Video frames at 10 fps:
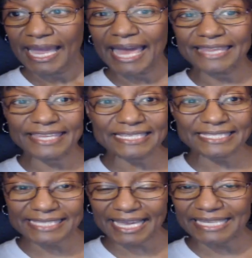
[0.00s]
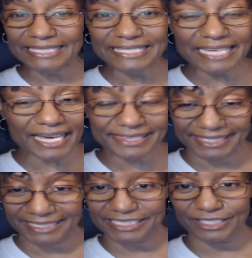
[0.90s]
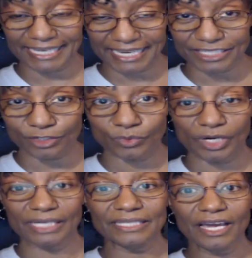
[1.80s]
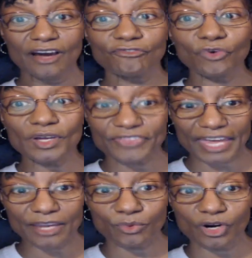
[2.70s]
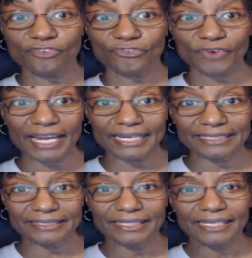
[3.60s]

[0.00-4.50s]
And they said nothing to anyone, for they were afraid.